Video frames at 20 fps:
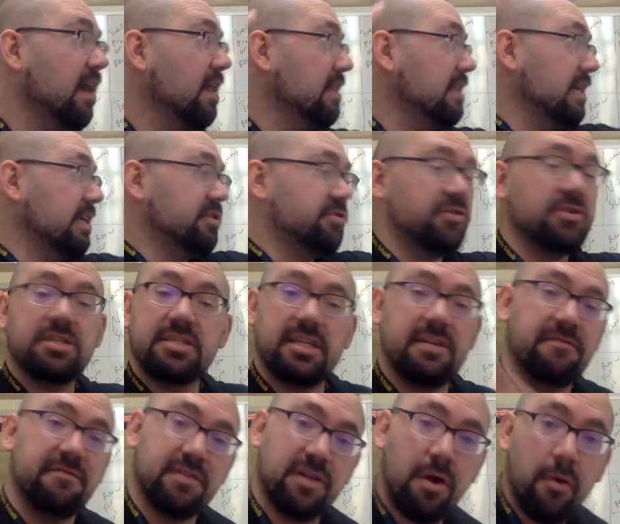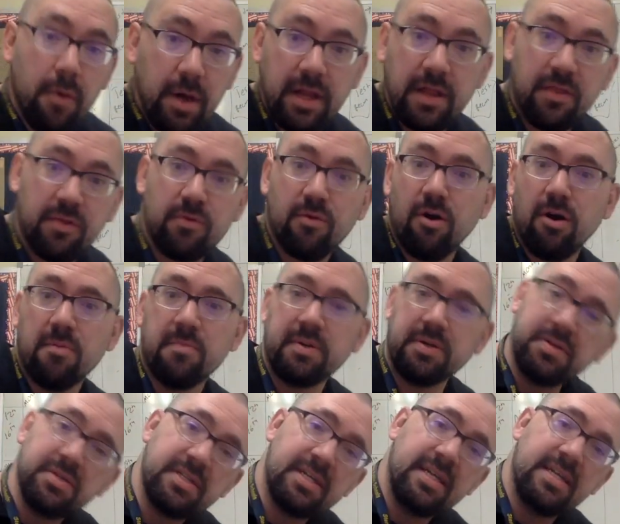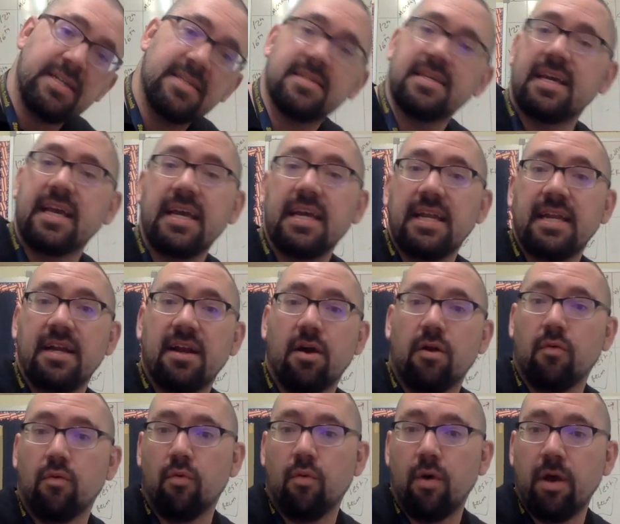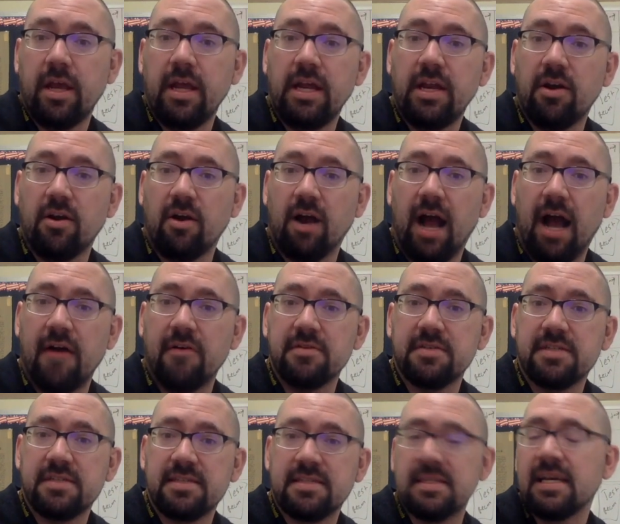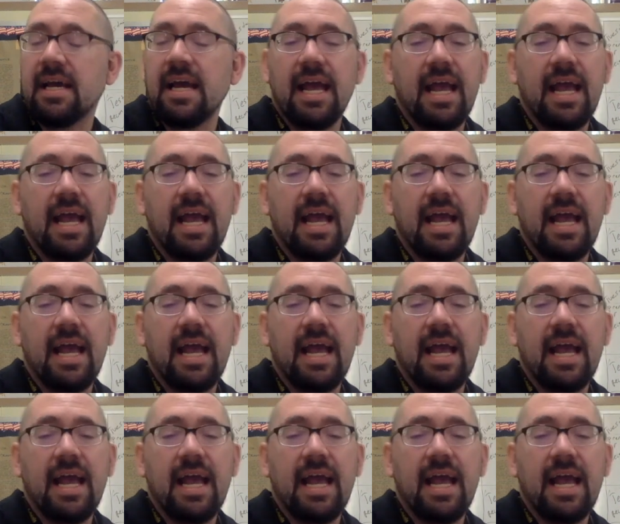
electricity flowing through our buildings, heating our houses.